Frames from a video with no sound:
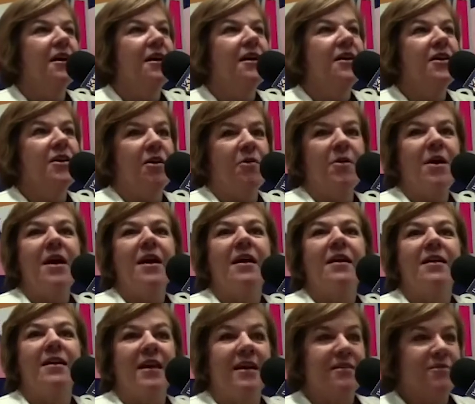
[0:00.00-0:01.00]
You know what?
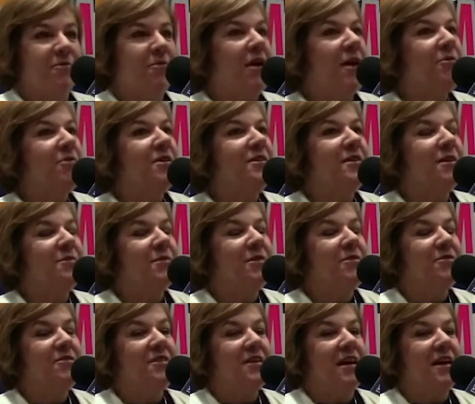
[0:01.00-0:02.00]
Guess where I was on
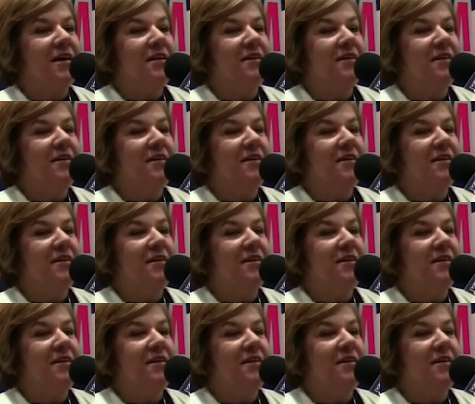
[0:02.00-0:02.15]
Mother's Day?